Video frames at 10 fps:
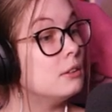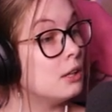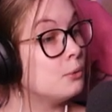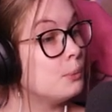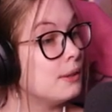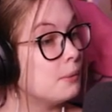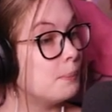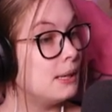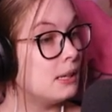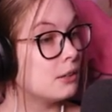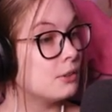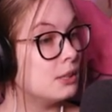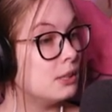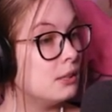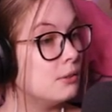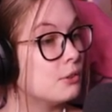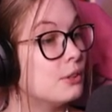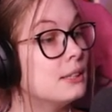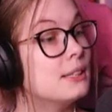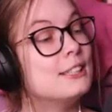with better
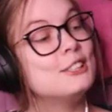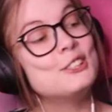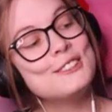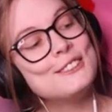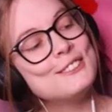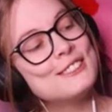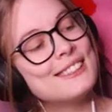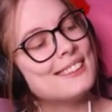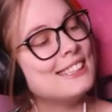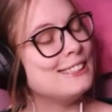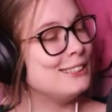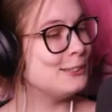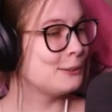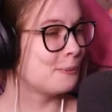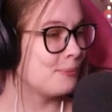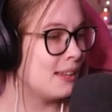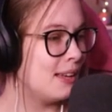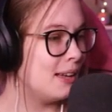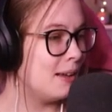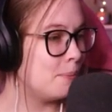credentials than you.
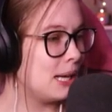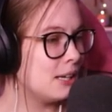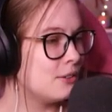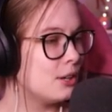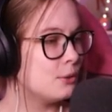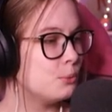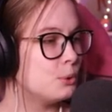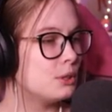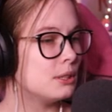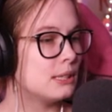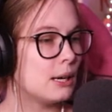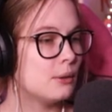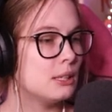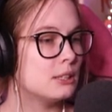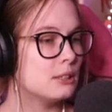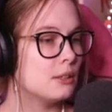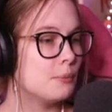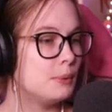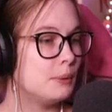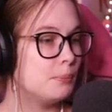Baderon would doubtless
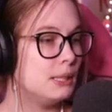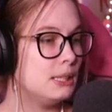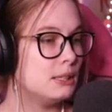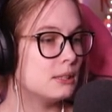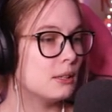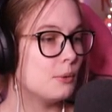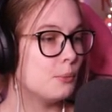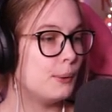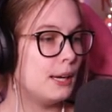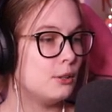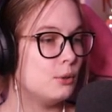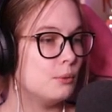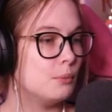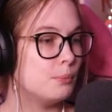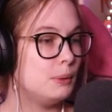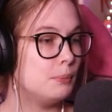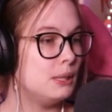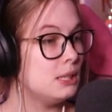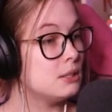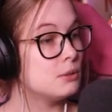be pleased were
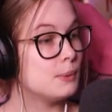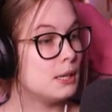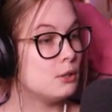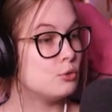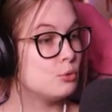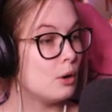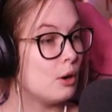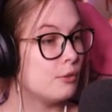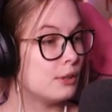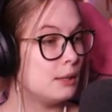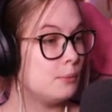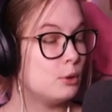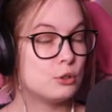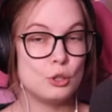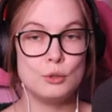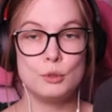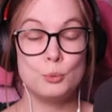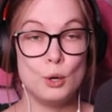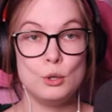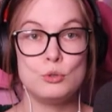you to offer him your
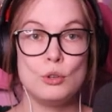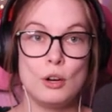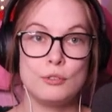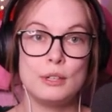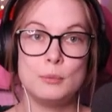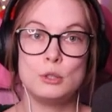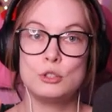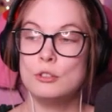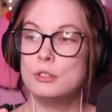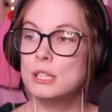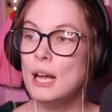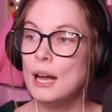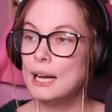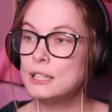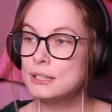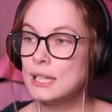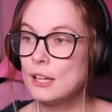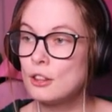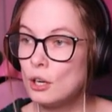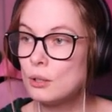service. I just had a
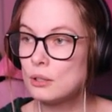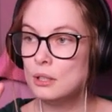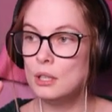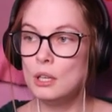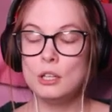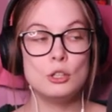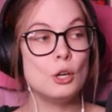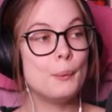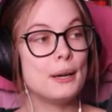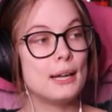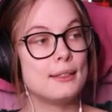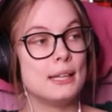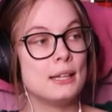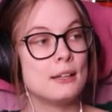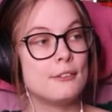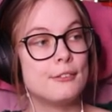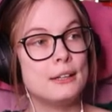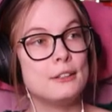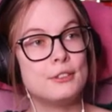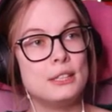thought. You know what I think
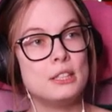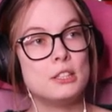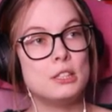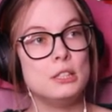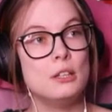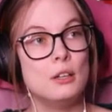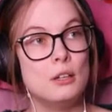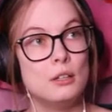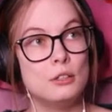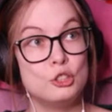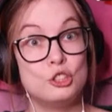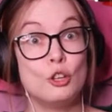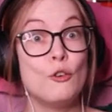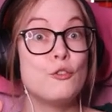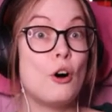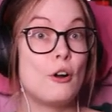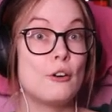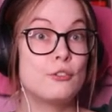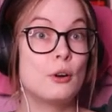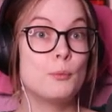Final Fantasy, so far
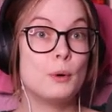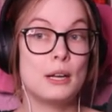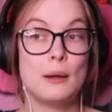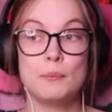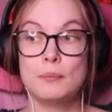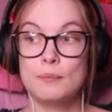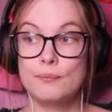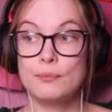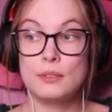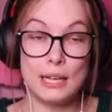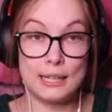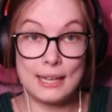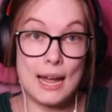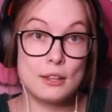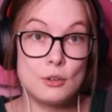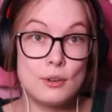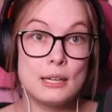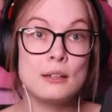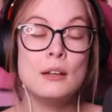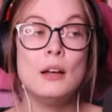from what I'm like
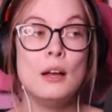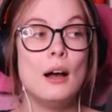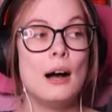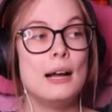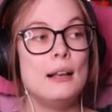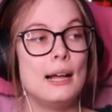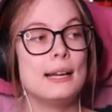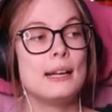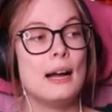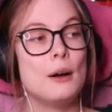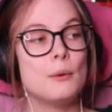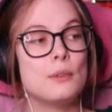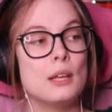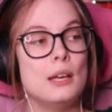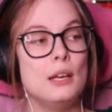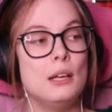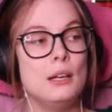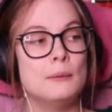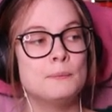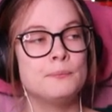gathering, I like how
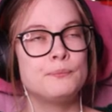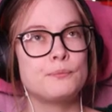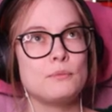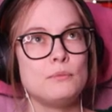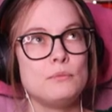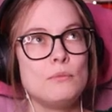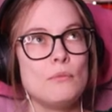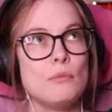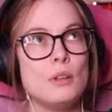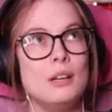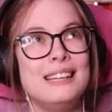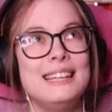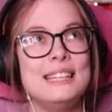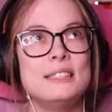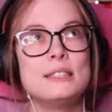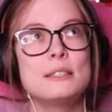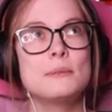they hint